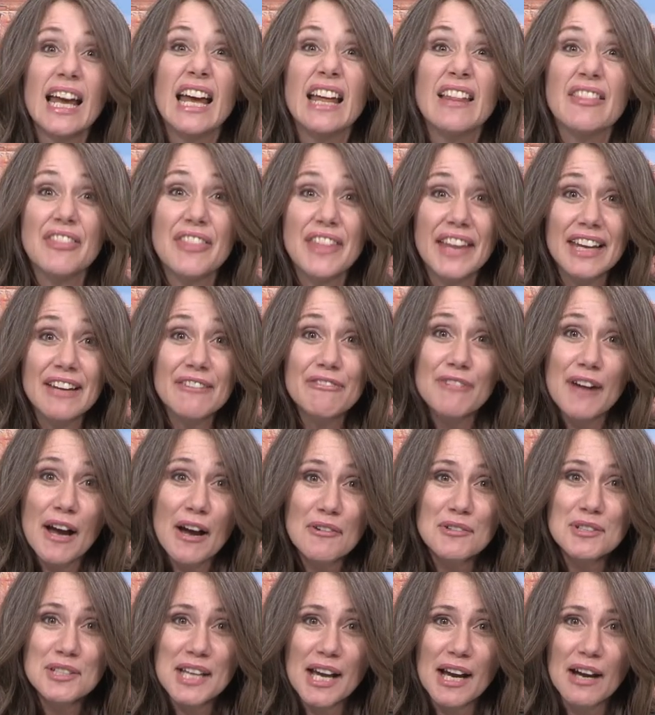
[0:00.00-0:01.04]
And they
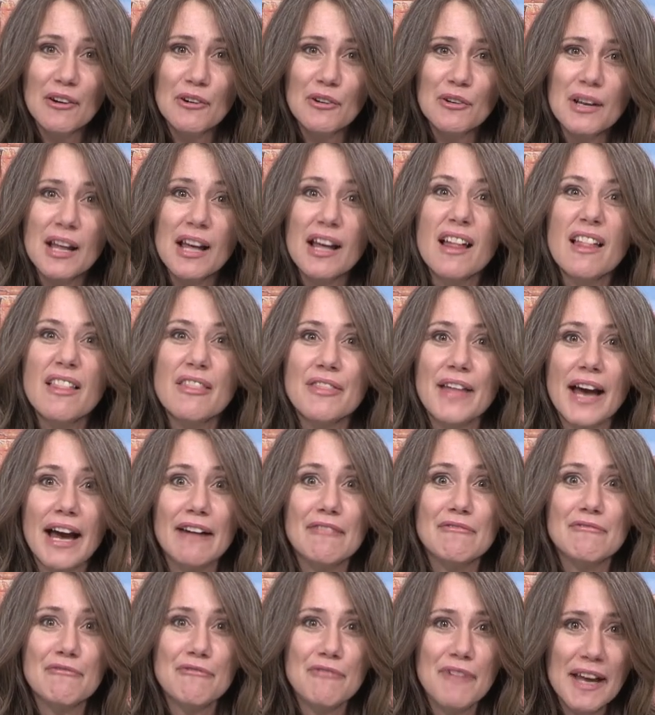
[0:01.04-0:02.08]
found out
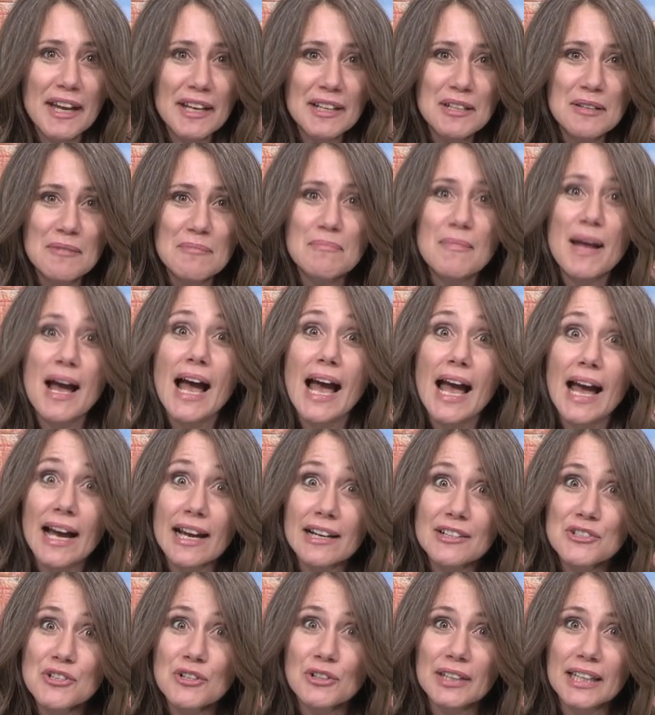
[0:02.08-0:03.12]
that venom
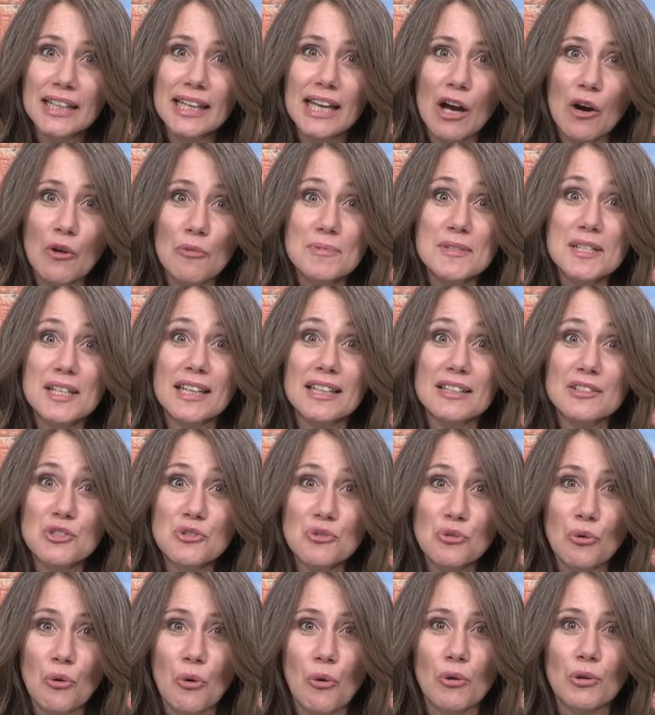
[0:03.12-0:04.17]
actually helps
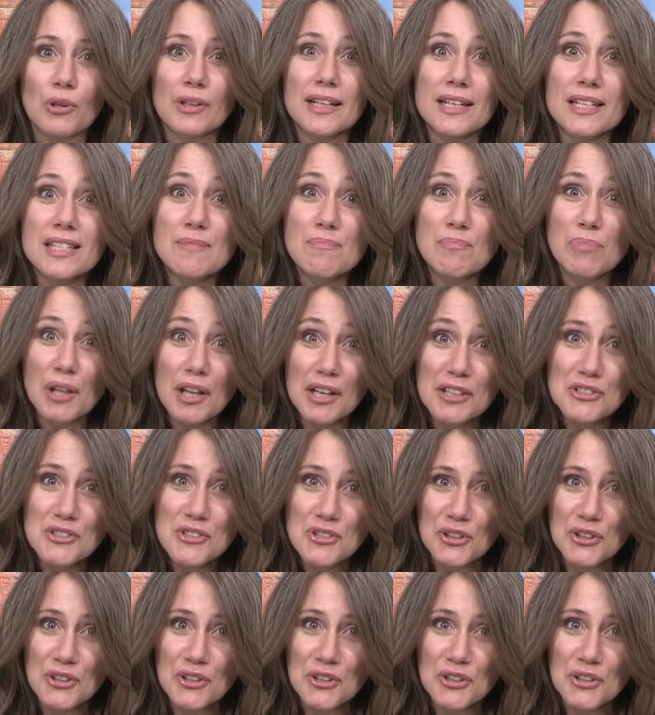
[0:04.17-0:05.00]
control his blood